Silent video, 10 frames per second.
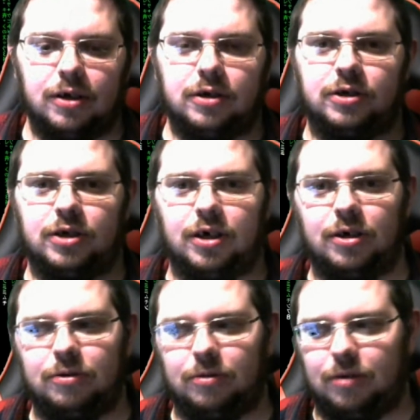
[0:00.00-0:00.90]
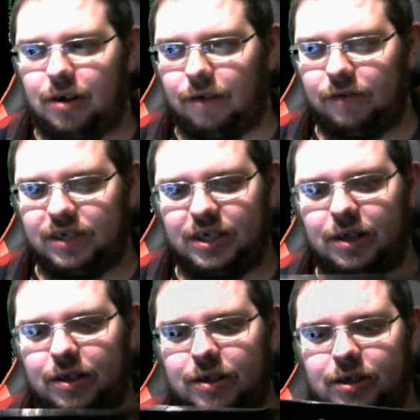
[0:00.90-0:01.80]
So obviously
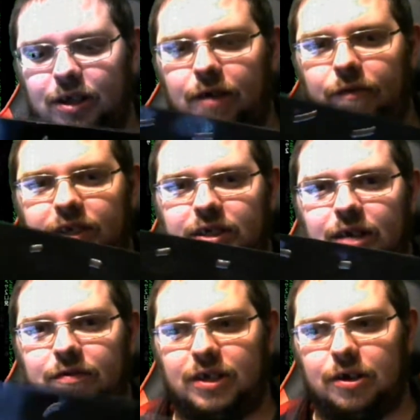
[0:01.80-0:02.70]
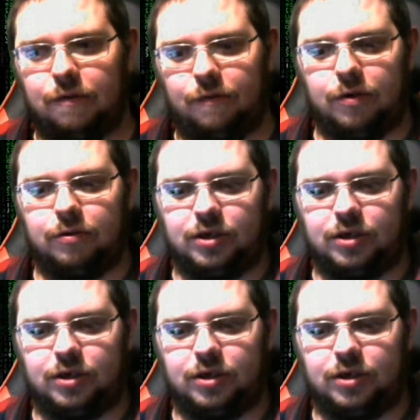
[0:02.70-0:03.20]
there's a lot of things I have to go through,